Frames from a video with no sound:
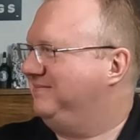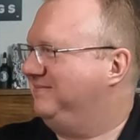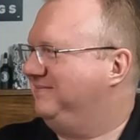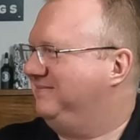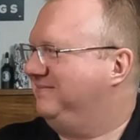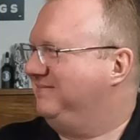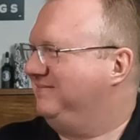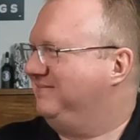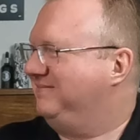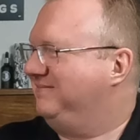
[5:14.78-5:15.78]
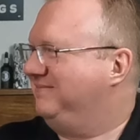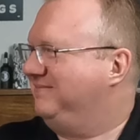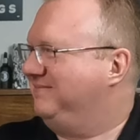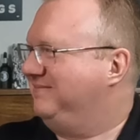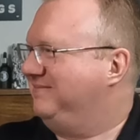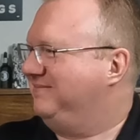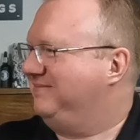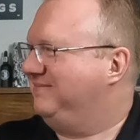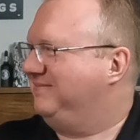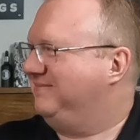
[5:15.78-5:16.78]

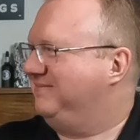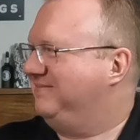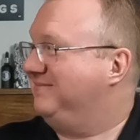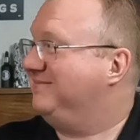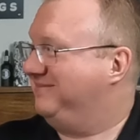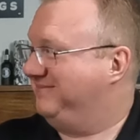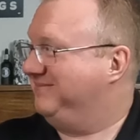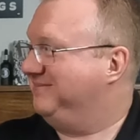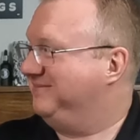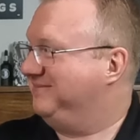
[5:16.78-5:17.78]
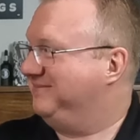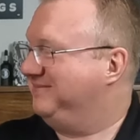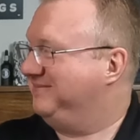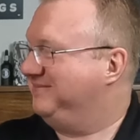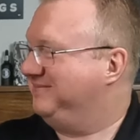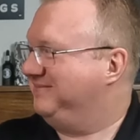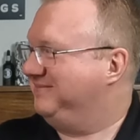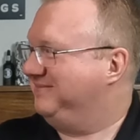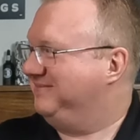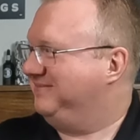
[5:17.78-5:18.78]
This person isn't speaking.